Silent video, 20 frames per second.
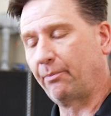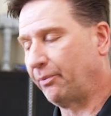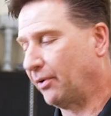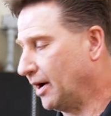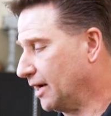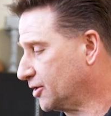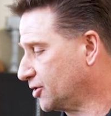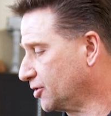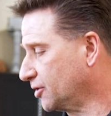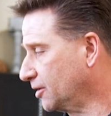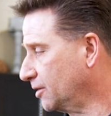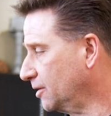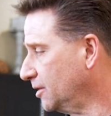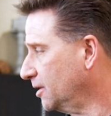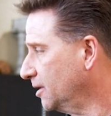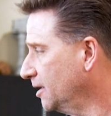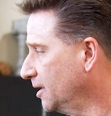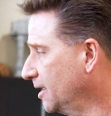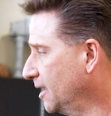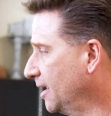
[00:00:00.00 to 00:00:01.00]

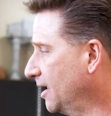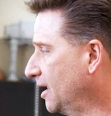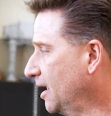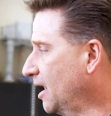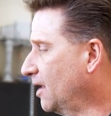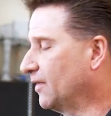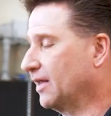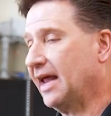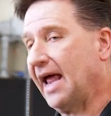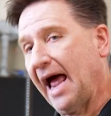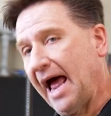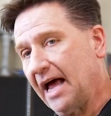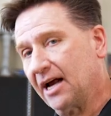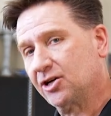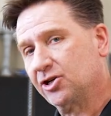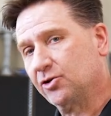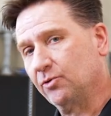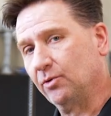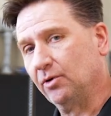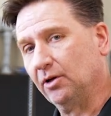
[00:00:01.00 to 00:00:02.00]
pressure and the
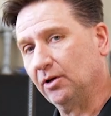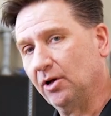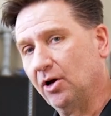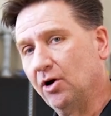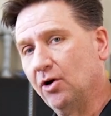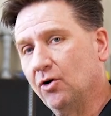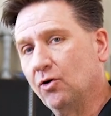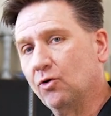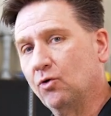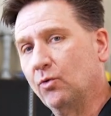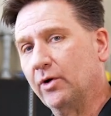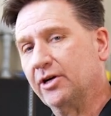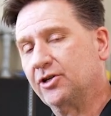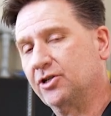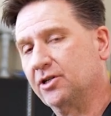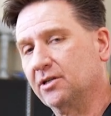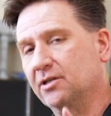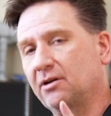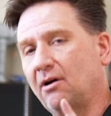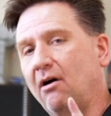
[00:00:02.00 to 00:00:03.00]
actual load,
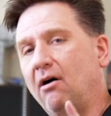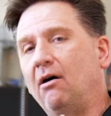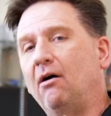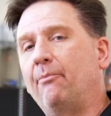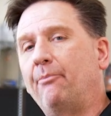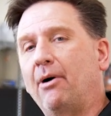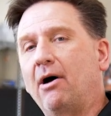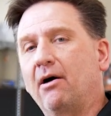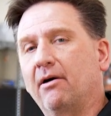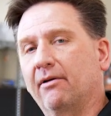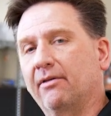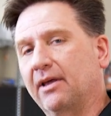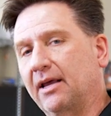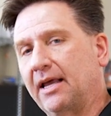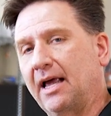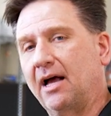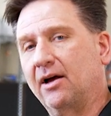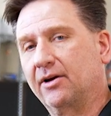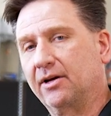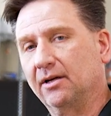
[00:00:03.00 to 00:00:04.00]
which is all part of the
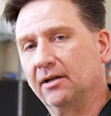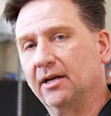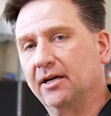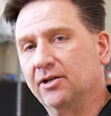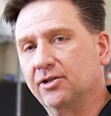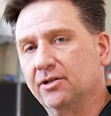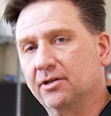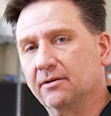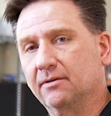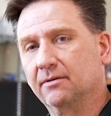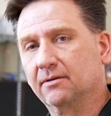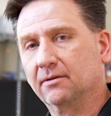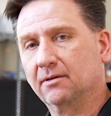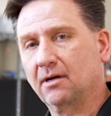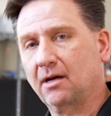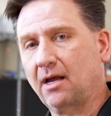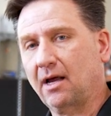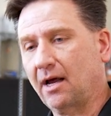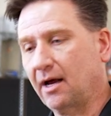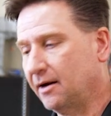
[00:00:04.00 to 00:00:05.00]
calculation,
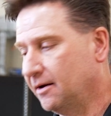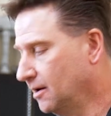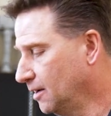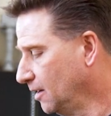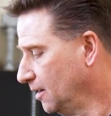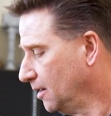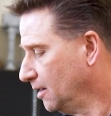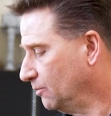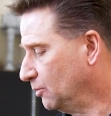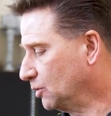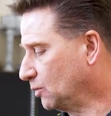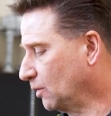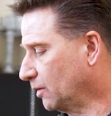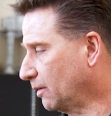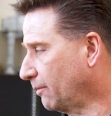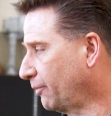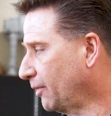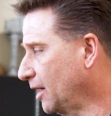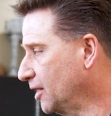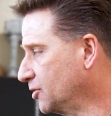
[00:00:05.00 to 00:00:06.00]
okay? between
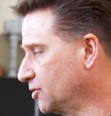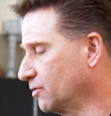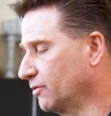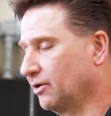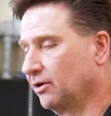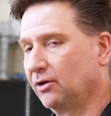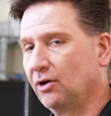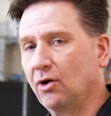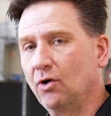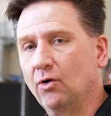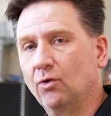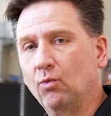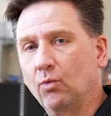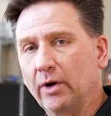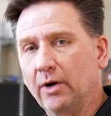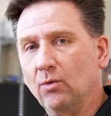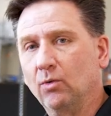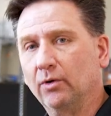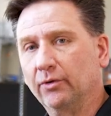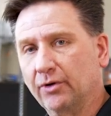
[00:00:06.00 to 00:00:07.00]
the pressure and the load,
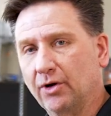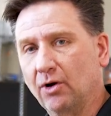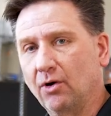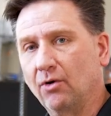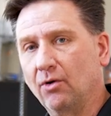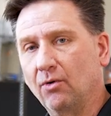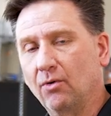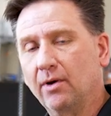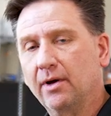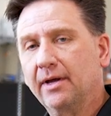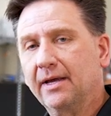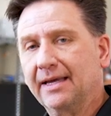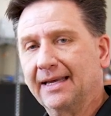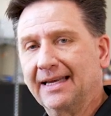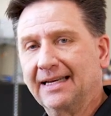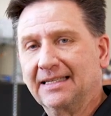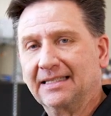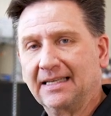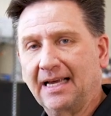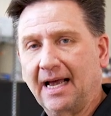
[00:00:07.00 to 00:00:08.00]
we will know
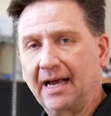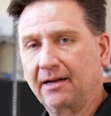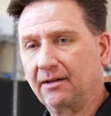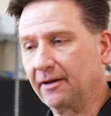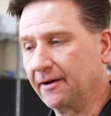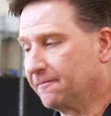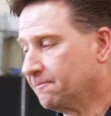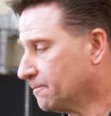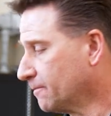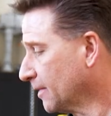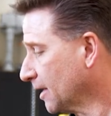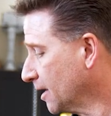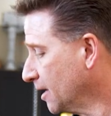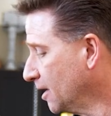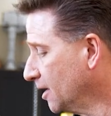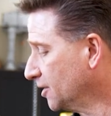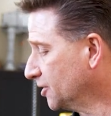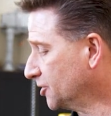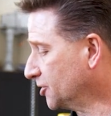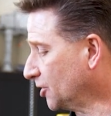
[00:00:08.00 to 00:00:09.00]
exactly.
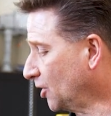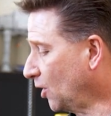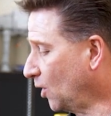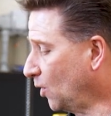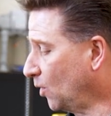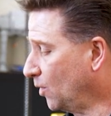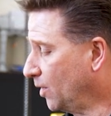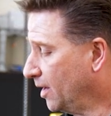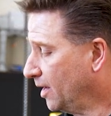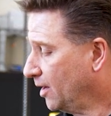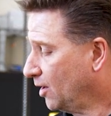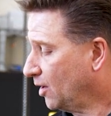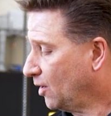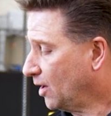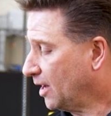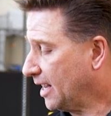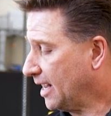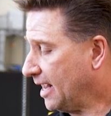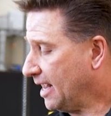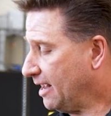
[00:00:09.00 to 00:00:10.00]
So
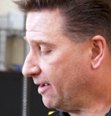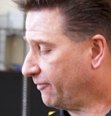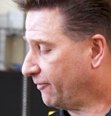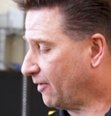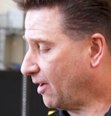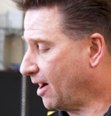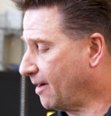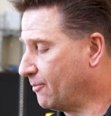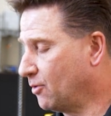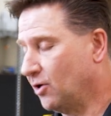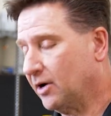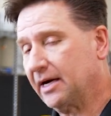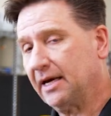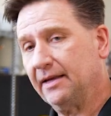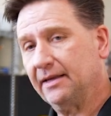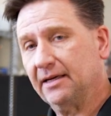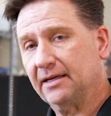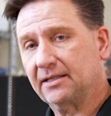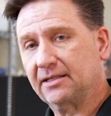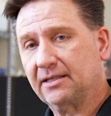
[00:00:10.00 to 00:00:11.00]
if I'm
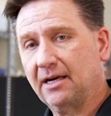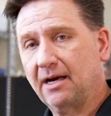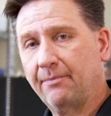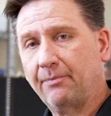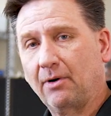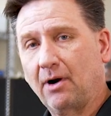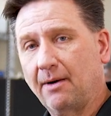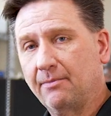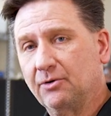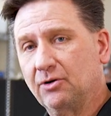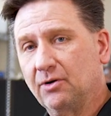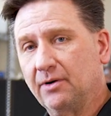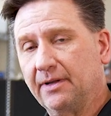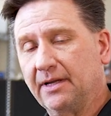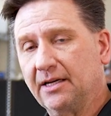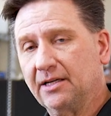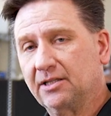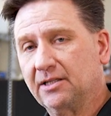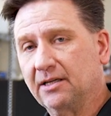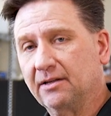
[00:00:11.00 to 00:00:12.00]
hooking this up or I'm doing
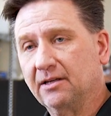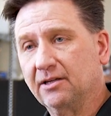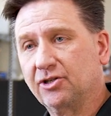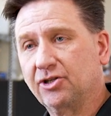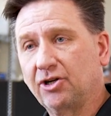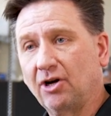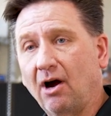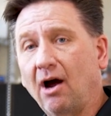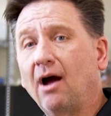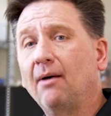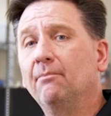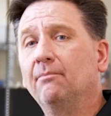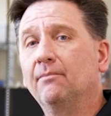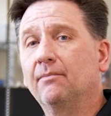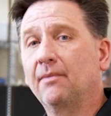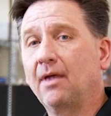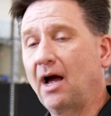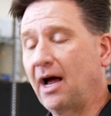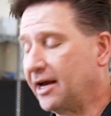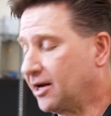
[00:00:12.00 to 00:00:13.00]
this in the
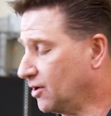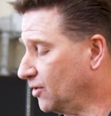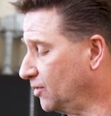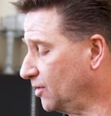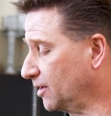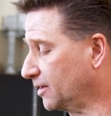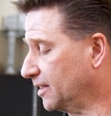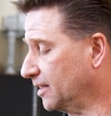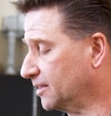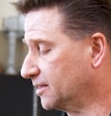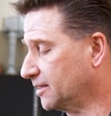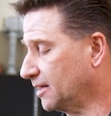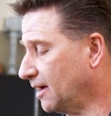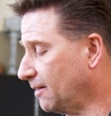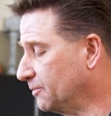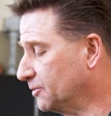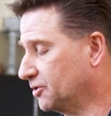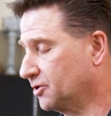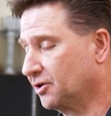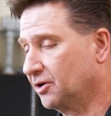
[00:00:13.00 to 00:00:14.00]
shop, I can hook this
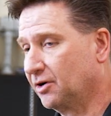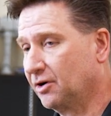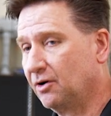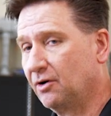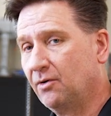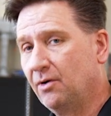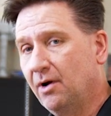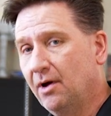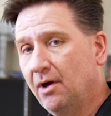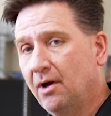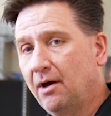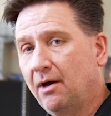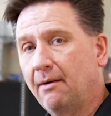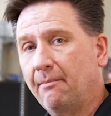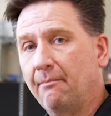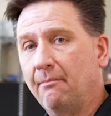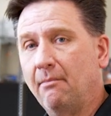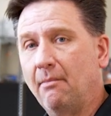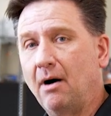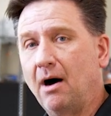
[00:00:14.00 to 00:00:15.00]
up to
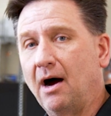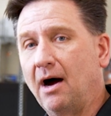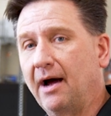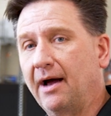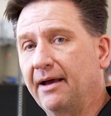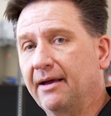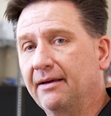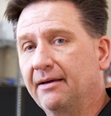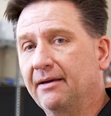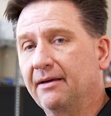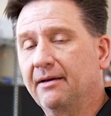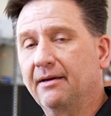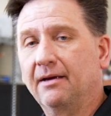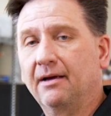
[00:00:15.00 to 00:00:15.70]
my